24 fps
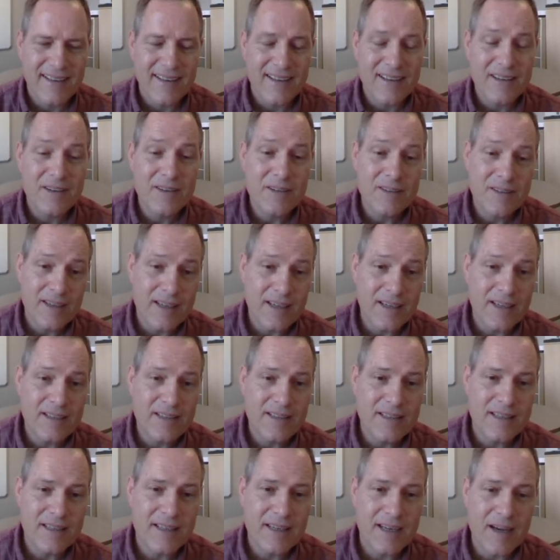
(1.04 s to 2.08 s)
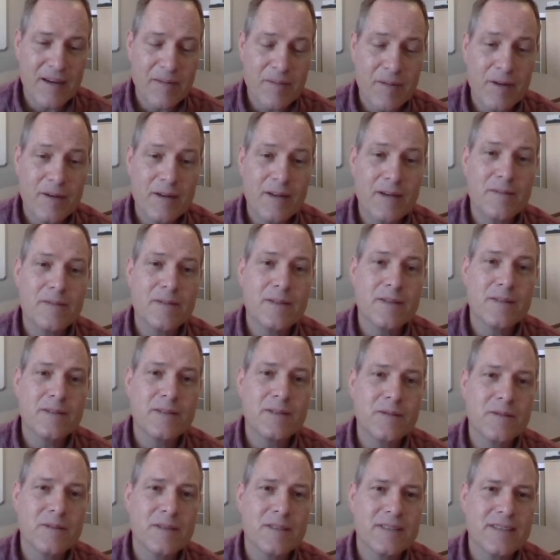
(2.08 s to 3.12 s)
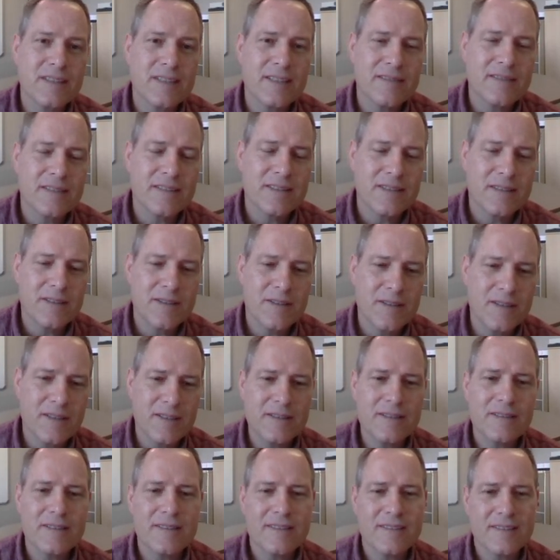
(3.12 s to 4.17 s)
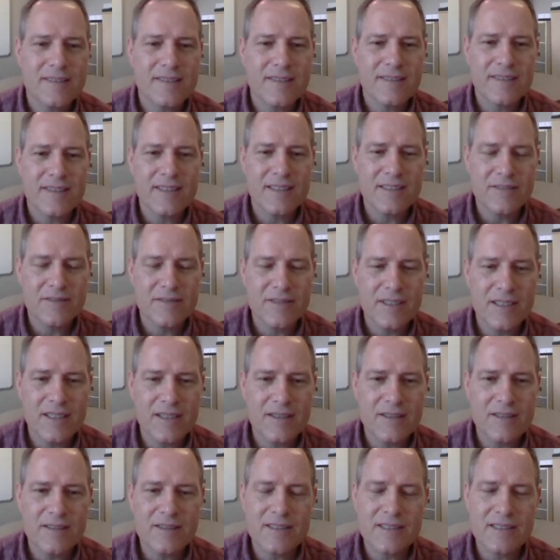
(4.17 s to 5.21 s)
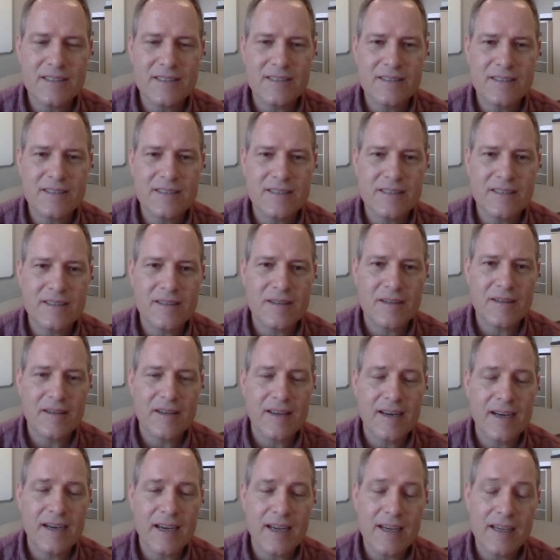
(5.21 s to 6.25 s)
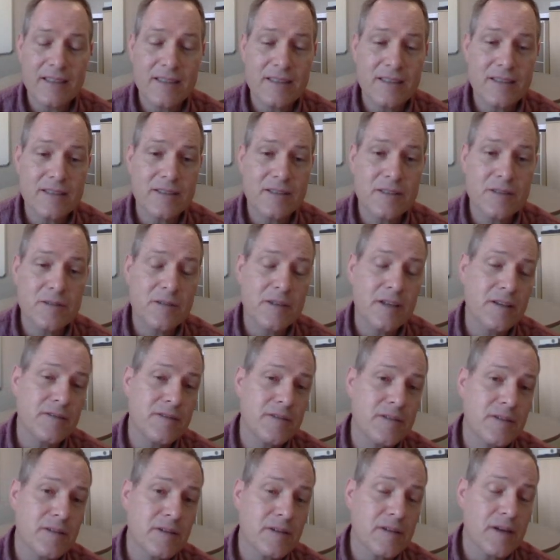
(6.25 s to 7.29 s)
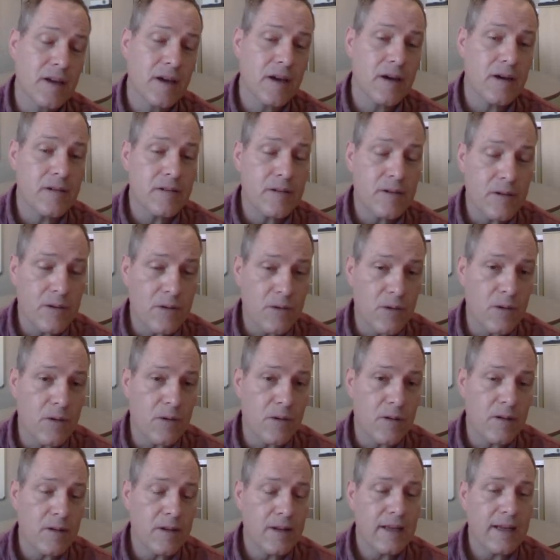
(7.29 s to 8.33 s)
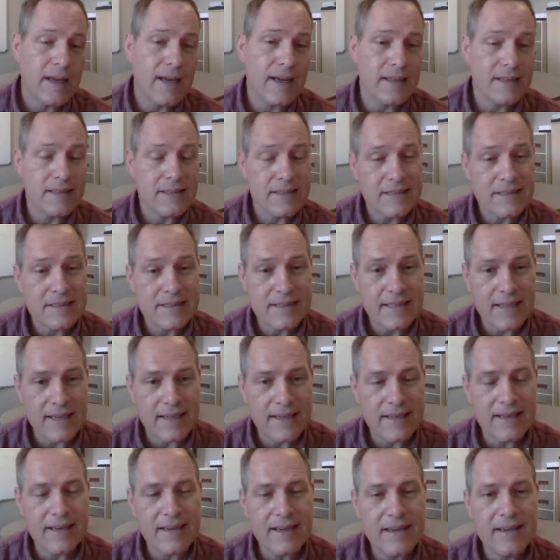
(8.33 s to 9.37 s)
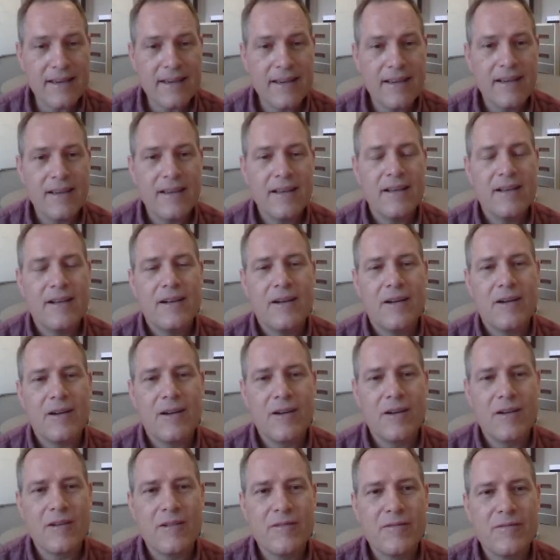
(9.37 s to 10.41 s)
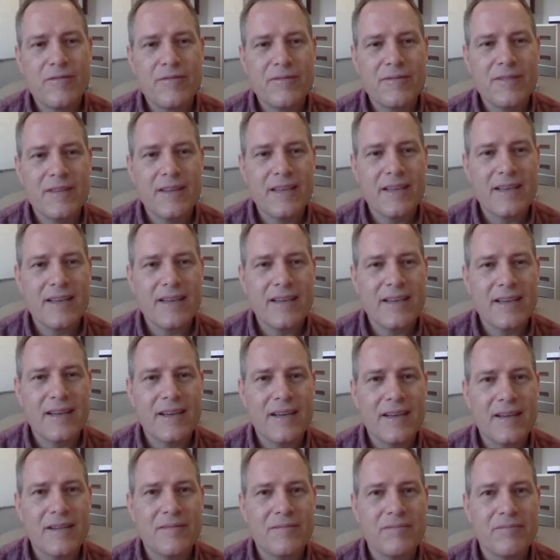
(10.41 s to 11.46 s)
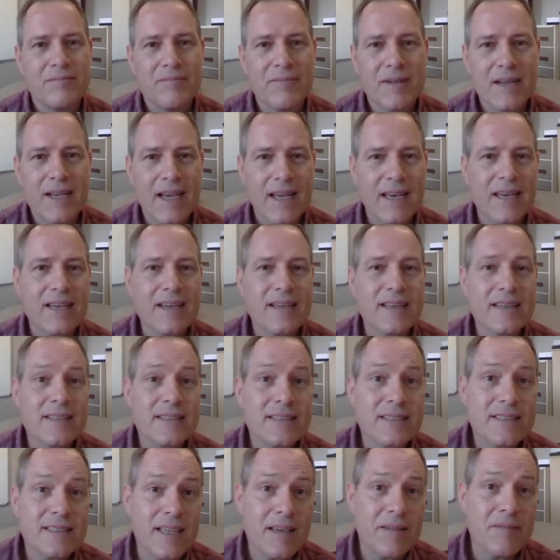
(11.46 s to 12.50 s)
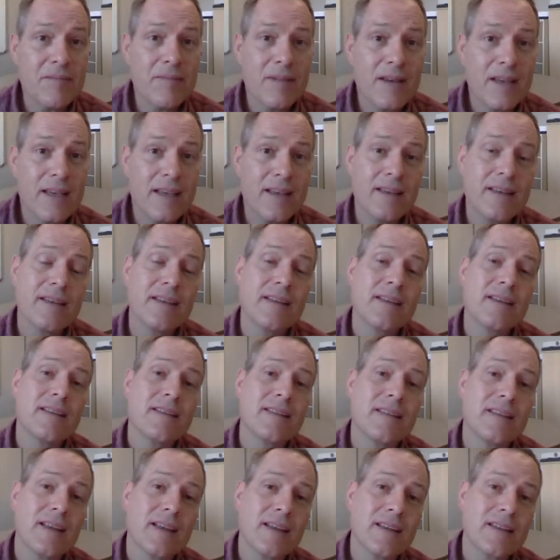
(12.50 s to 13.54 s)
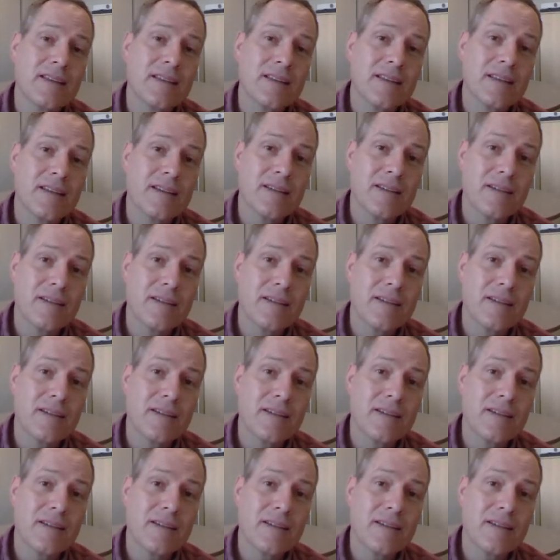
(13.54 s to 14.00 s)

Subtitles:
Good day, dear MOW217 students. So this video is created to give you an overall understanding of the mechanical assembly that